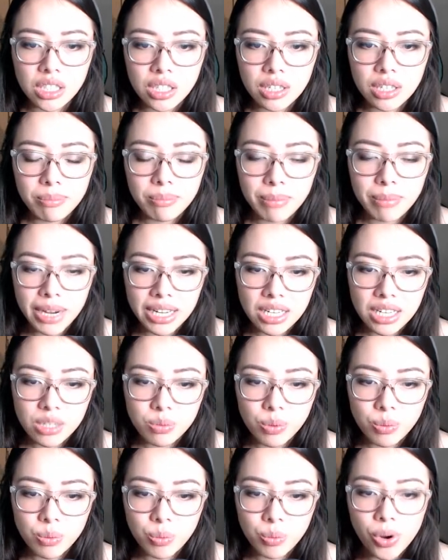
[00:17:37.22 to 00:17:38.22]

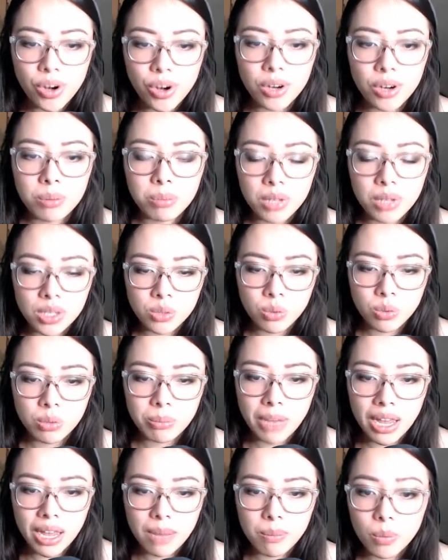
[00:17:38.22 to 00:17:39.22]
-1 water, +1
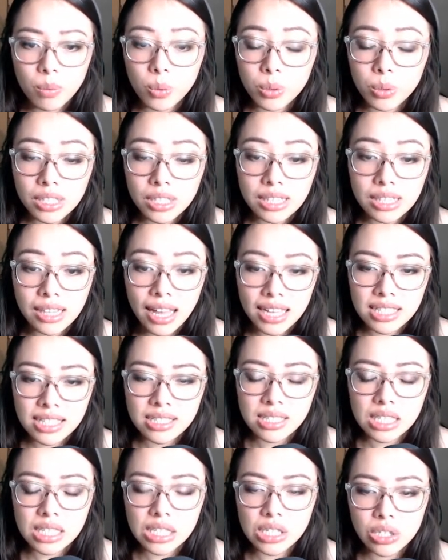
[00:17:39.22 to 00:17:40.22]
map. We were glad to
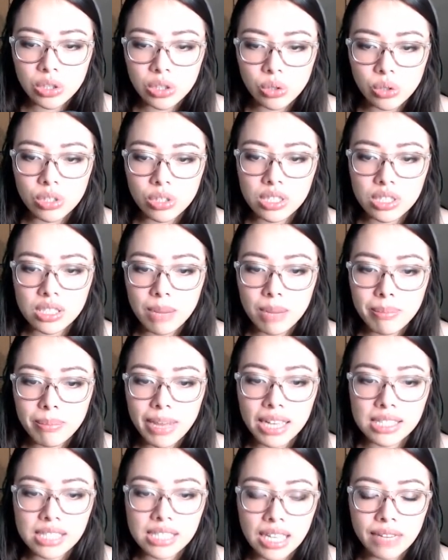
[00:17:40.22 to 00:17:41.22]
see Dolores come
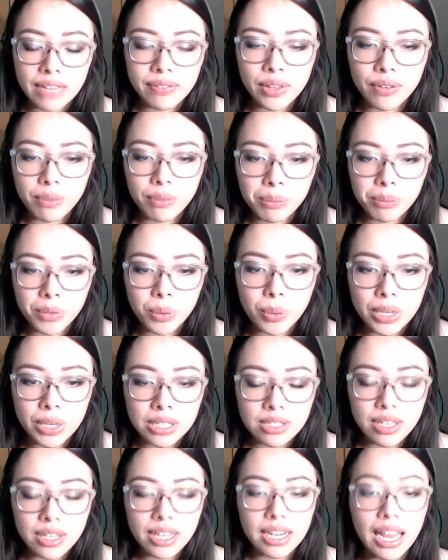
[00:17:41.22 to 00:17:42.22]
back safely from the
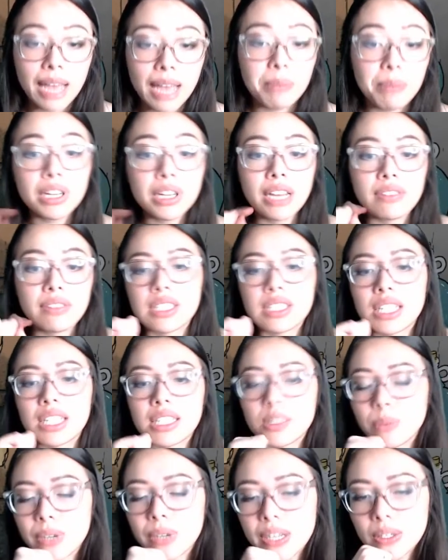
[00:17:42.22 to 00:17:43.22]
wasteland. I'm gonna have to send
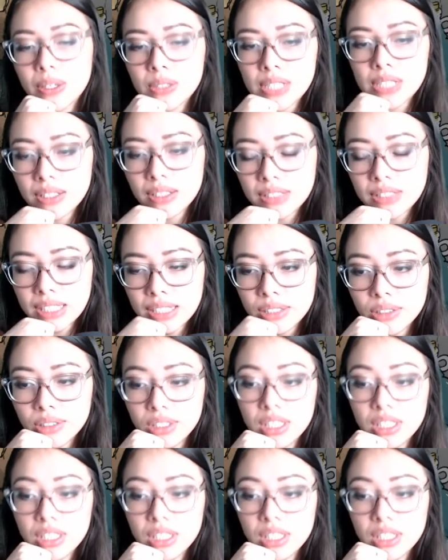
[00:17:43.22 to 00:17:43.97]
someone else out now.